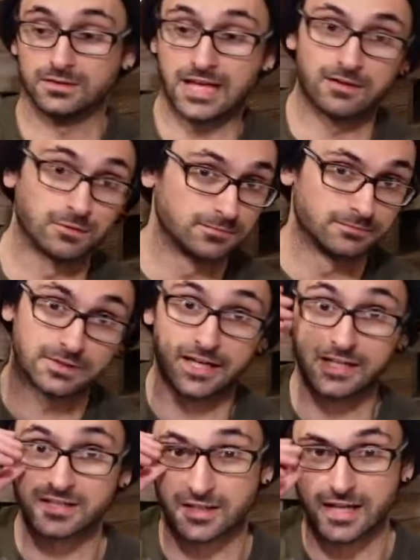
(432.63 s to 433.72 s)
Yeah, we'll get
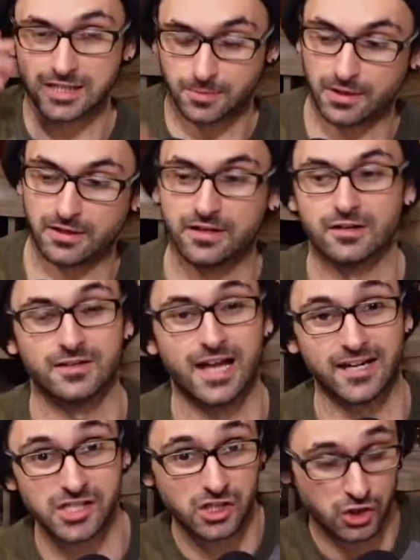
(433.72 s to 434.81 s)
into the next player here, and that
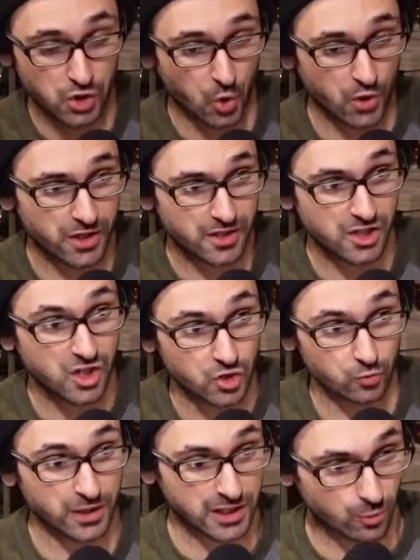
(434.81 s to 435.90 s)
is Jordan
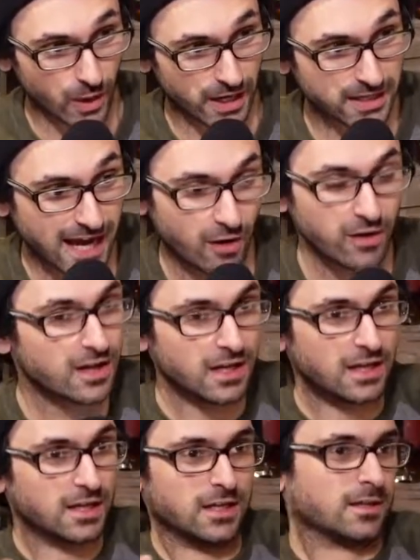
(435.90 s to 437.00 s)
Greenway. Now,
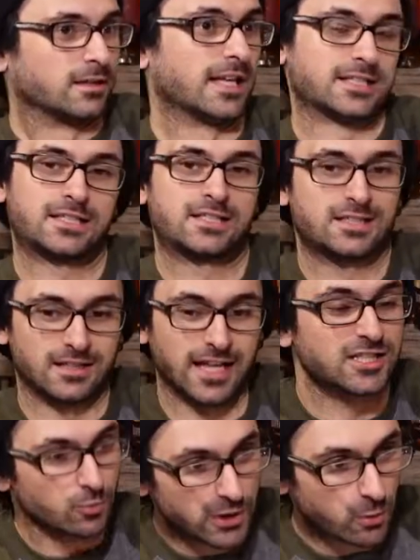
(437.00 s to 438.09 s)
let's
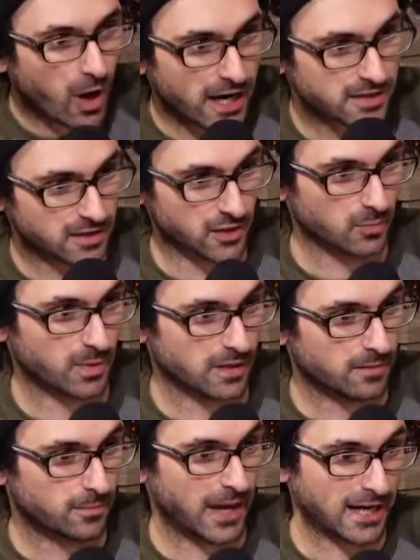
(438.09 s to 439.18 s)
rewind a little
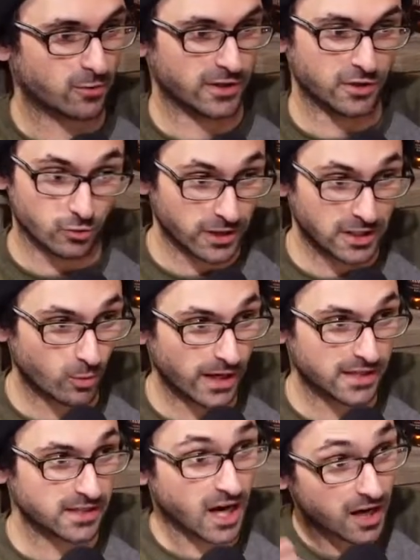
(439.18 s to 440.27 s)
bit. Back when Greenway
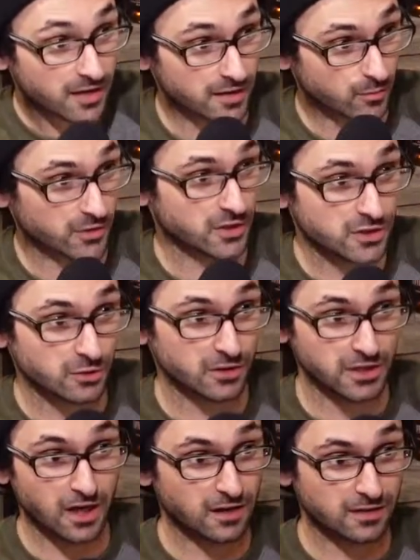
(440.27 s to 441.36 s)
and Cunnin were the two
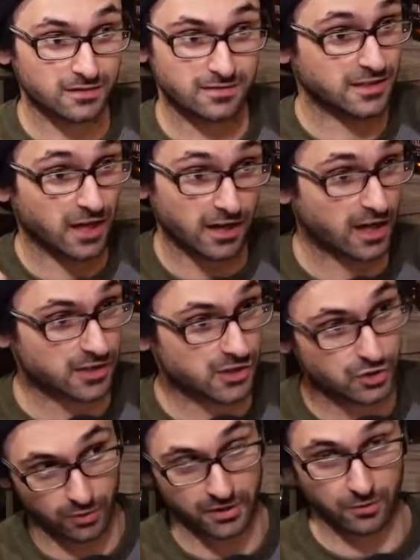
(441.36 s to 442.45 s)
young guns
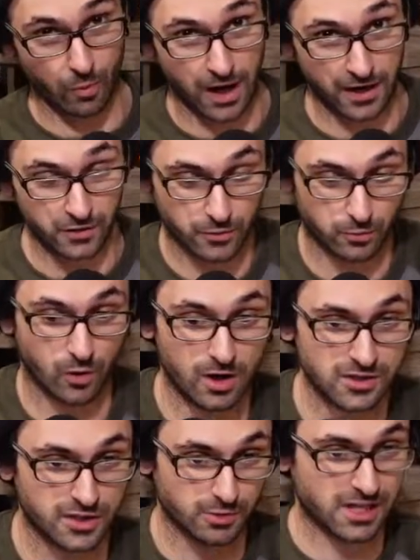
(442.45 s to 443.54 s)
joining the Wild,
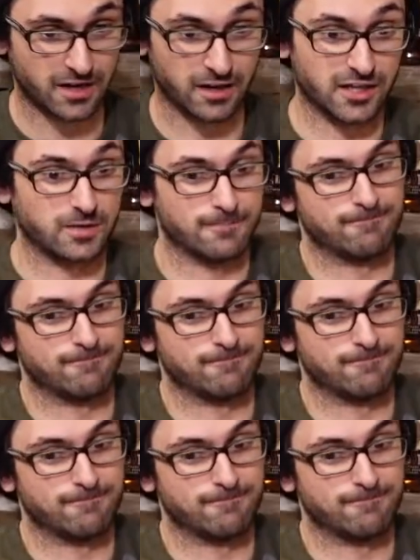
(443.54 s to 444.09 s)
roster was kind of like